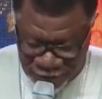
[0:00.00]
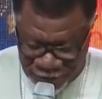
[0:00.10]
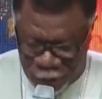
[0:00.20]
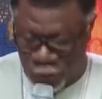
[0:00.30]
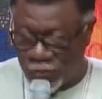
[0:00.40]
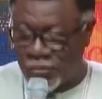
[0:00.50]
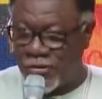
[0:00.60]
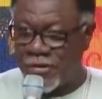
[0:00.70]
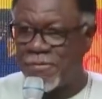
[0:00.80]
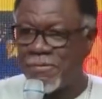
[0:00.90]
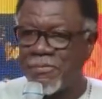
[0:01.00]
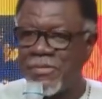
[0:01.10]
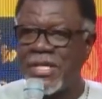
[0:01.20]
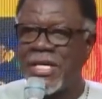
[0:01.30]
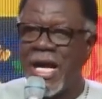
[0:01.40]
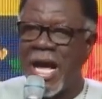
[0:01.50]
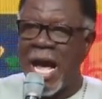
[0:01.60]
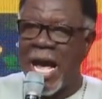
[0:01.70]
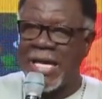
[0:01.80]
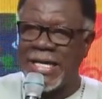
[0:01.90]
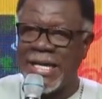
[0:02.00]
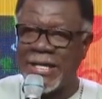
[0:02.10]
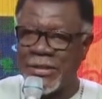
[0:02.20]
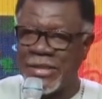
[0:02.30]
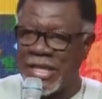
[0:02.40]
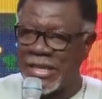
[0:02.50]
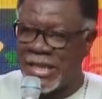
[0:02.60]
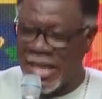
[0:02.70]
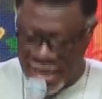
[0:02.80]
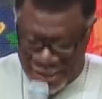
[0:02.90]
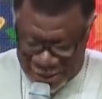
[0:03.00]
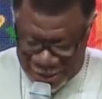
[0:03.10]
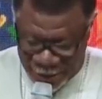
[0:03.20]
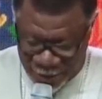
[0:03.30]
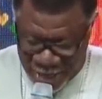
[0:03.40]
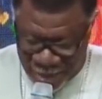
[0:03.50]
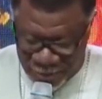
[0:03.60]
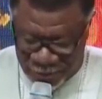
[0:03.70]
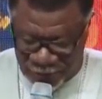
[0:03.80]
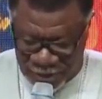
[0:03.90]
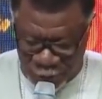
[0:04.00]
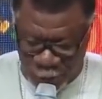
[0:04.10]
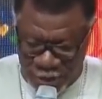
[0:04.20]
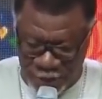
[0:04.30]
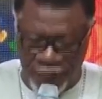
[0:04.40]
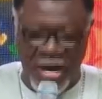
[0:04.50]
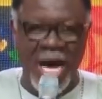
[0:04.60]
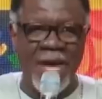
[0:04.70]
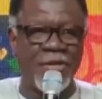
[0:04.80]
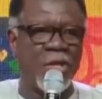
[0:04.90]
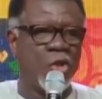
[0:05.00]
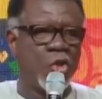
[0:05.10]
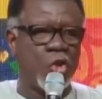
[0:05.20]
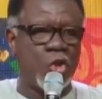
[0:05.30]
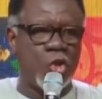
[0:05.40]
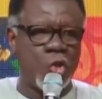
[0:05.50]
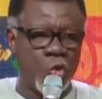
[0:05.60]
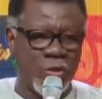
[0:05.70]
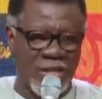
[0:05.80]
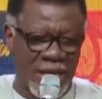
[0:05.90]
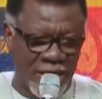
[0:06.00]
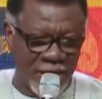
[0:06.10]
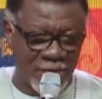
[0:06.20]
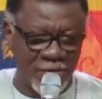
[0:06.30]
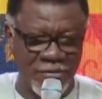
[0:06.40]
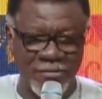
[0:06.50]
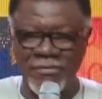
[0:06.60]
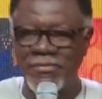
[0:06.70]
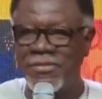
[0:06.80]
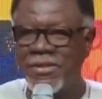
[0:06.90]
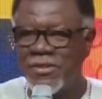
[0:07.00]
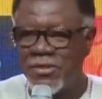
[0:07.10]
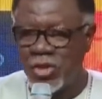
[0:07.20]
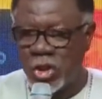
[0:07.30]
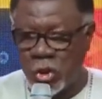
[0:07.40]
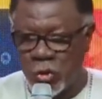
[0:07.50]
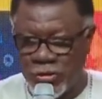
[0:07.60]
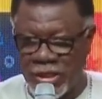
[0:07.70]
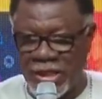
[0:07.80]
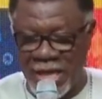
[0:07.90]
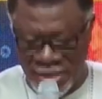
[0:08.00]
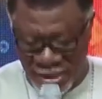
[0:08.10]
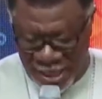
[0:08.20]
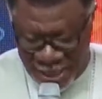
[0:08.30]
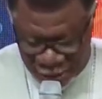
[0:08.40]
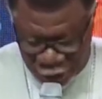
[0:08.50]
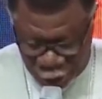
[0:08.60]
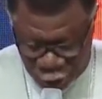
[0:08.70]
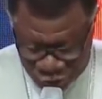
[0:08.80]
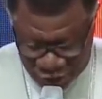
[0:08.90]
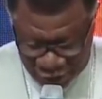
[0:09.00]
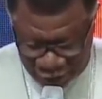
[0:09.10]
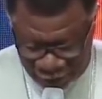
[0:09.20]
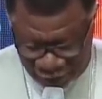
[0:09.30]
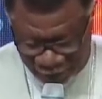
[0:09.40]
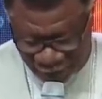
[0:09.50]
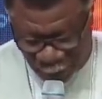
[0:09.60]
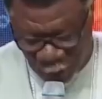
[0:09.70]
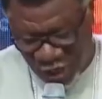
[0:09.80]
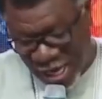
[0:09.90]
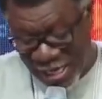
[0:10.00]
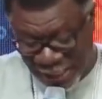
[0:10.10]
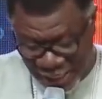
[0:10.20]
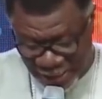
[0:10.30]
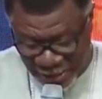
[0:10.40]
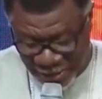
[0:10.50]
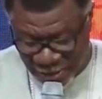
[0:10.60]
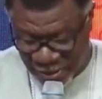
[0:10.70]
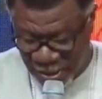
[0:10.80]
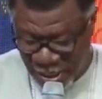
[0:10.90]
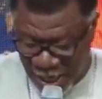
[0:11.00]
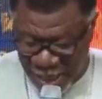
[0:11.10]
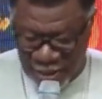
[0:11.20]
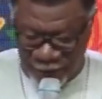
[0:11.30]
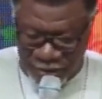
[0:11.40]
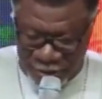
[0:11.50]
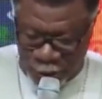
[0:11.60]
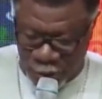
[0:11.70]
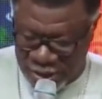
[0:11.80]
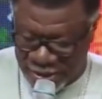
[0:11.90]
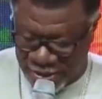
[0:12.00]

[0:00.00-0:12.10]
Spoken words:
Refused. And you can underline it in your Bible. Verse 25, choosing. Choosing. Underline choosing or highlight it. And in verse